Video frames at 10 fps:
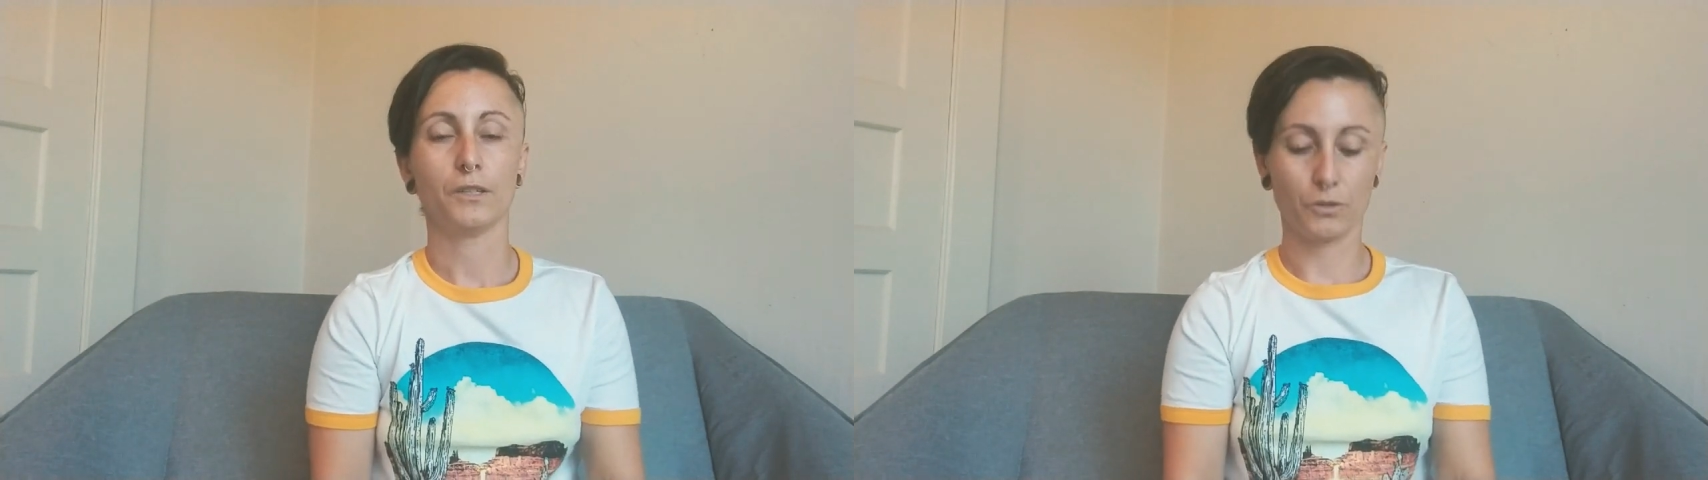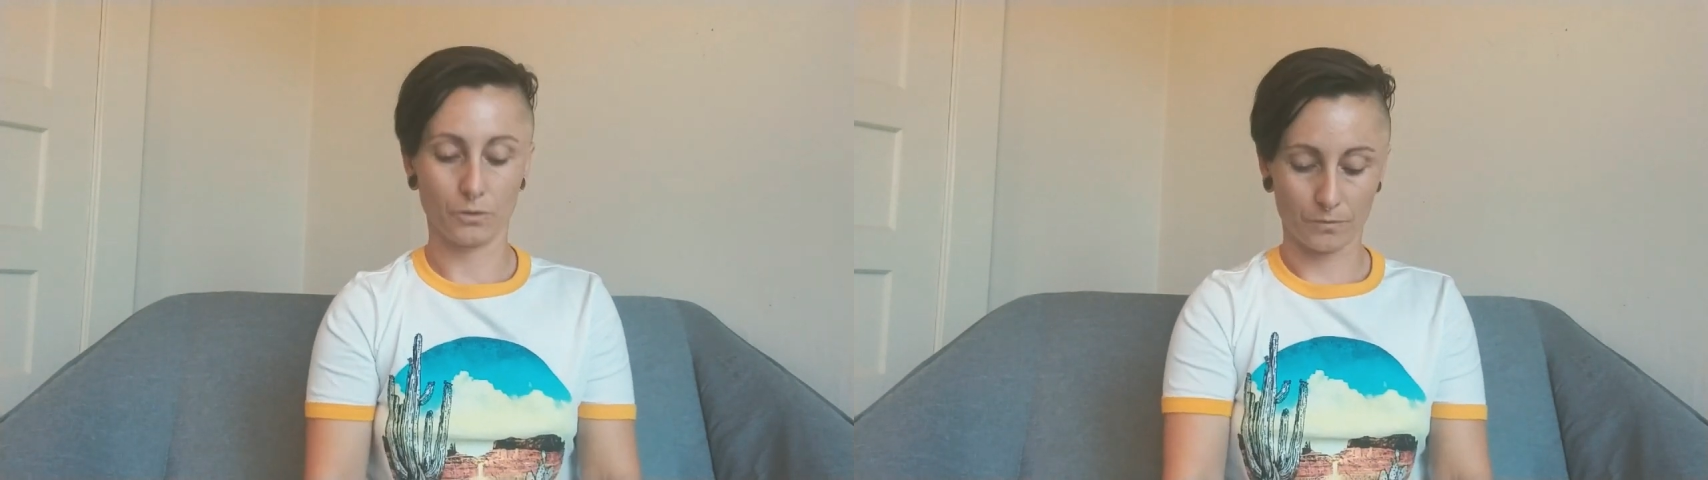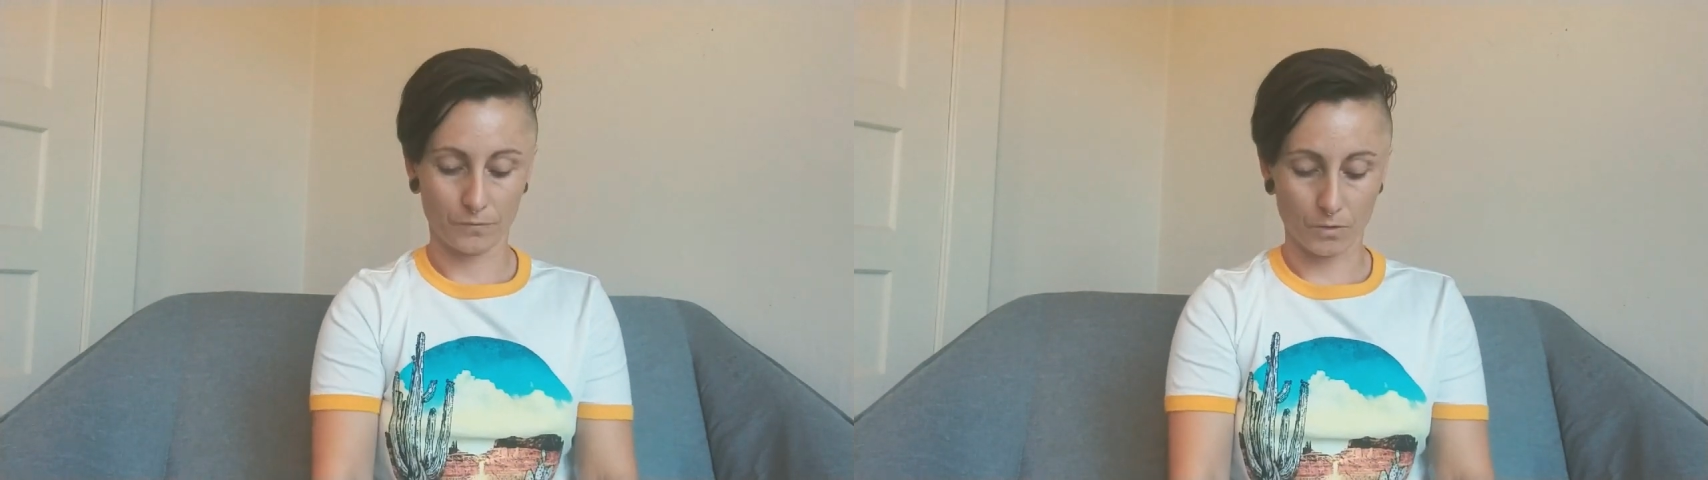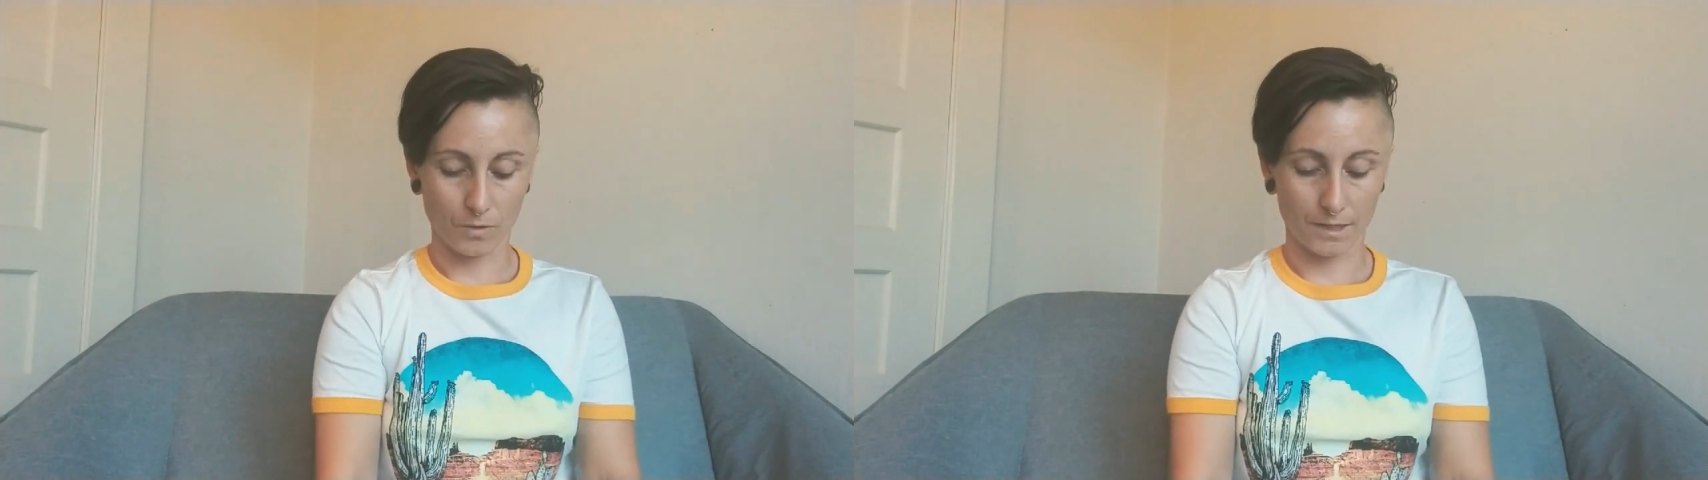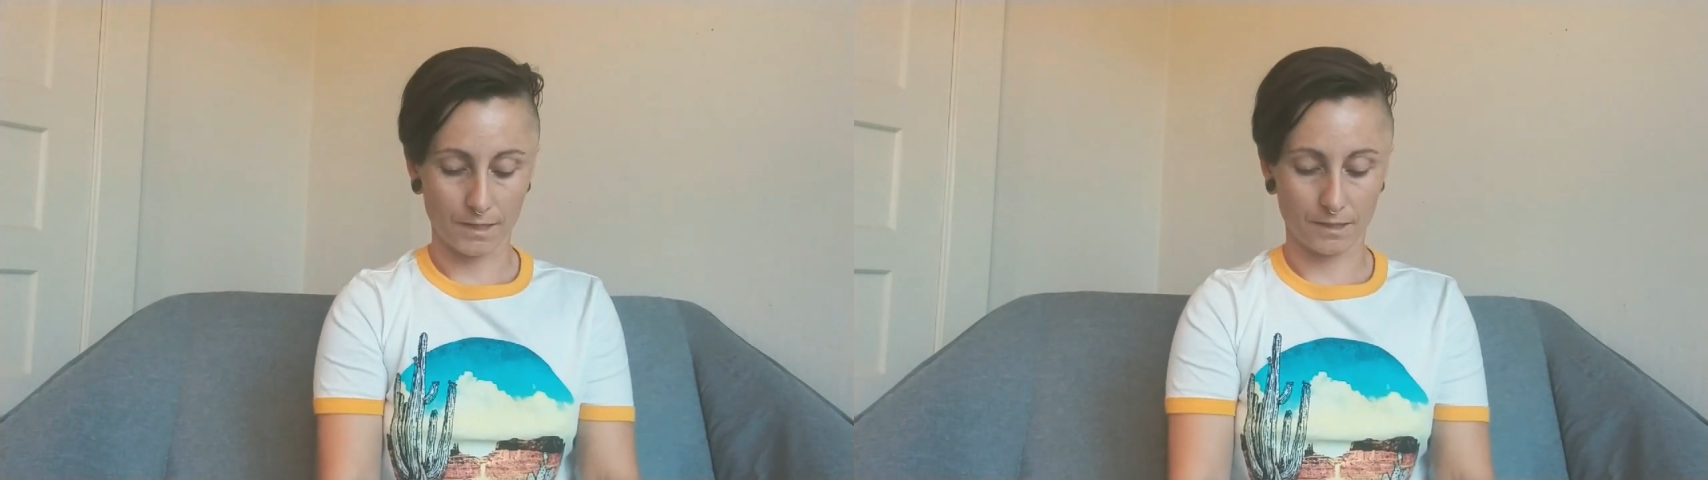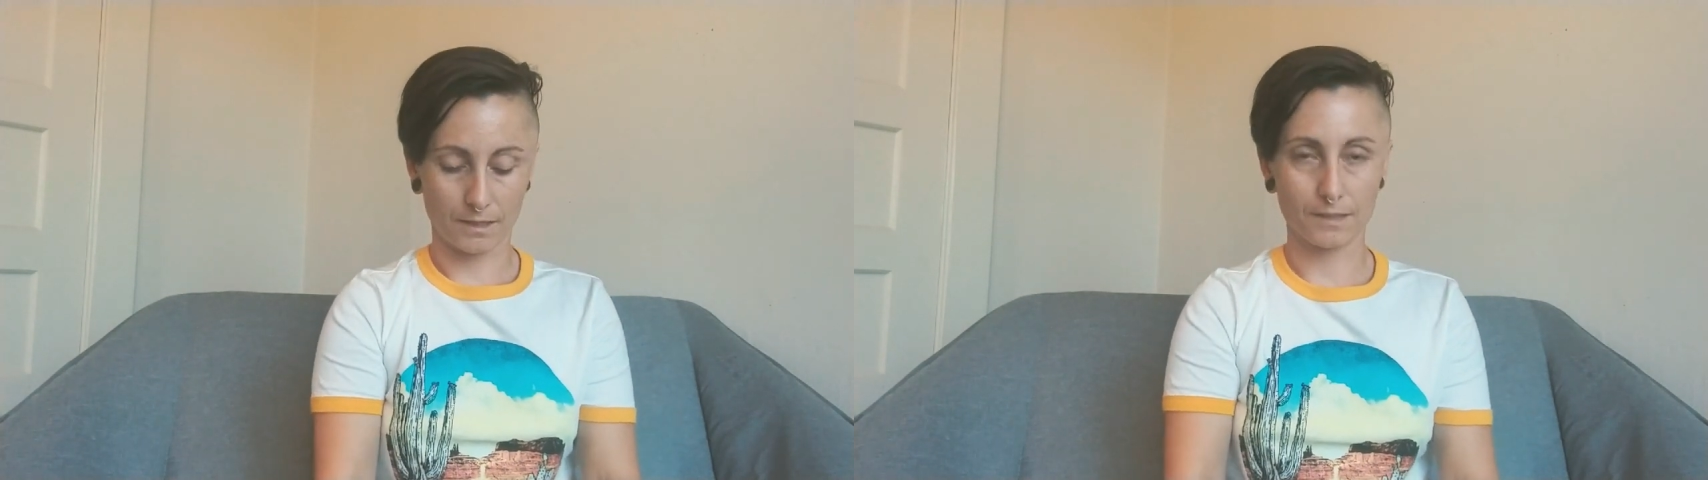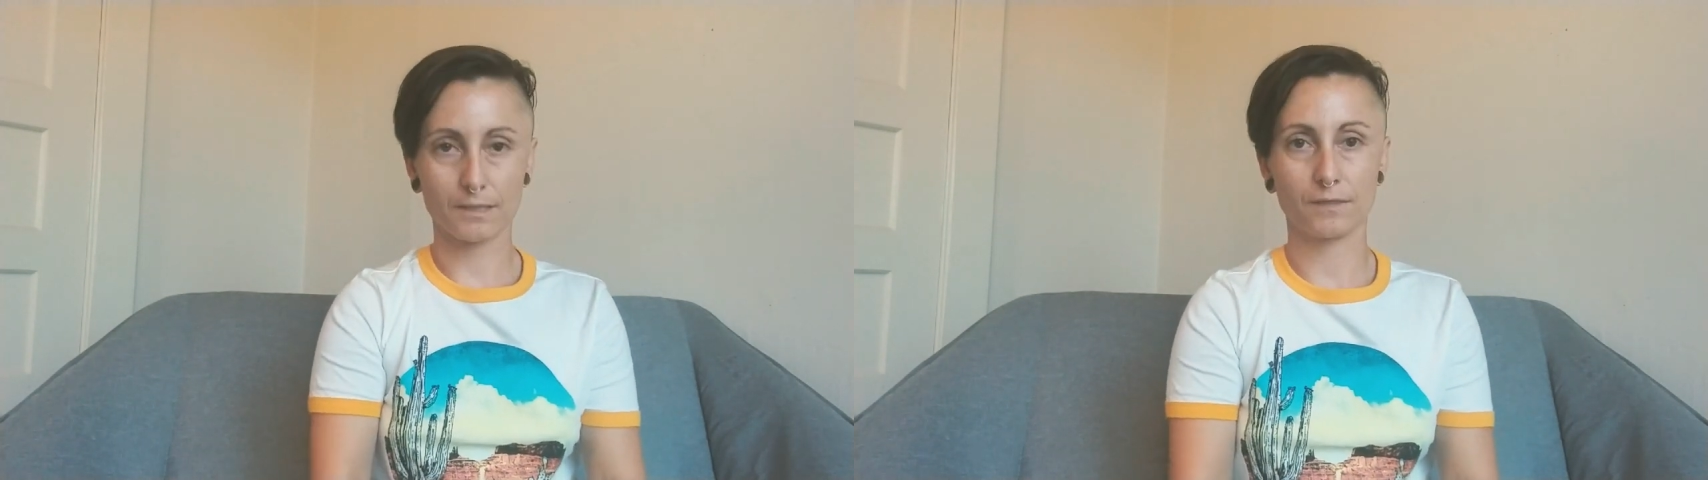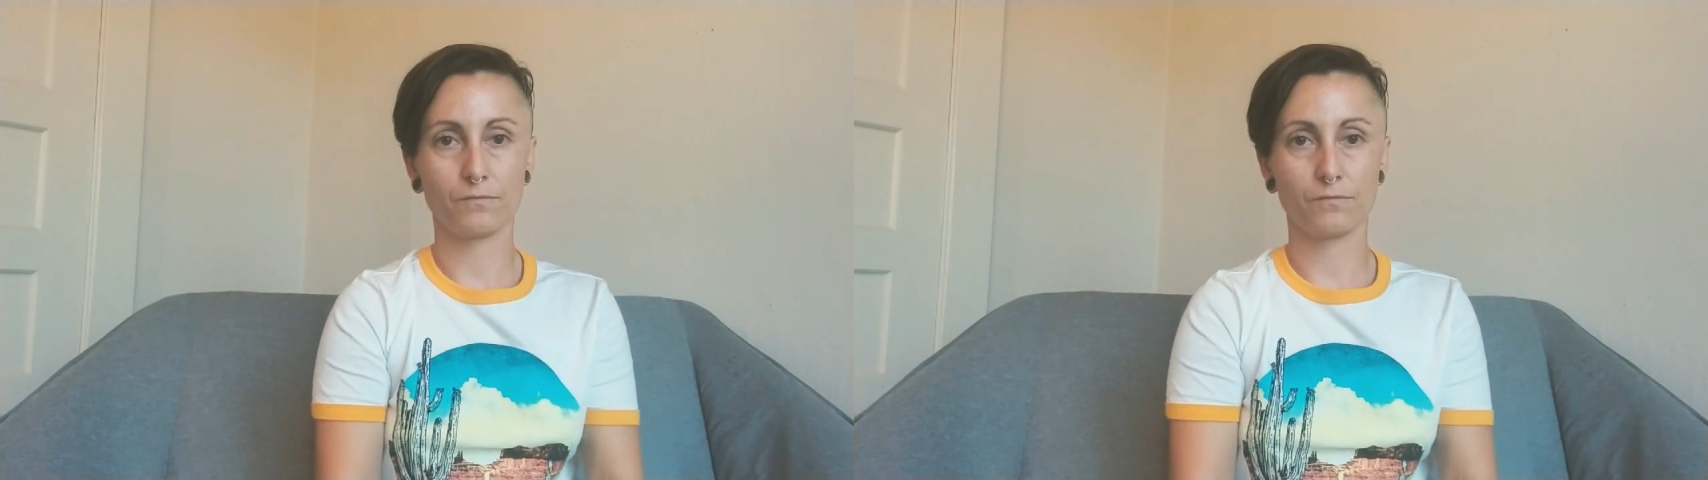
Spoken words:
do a review on it. This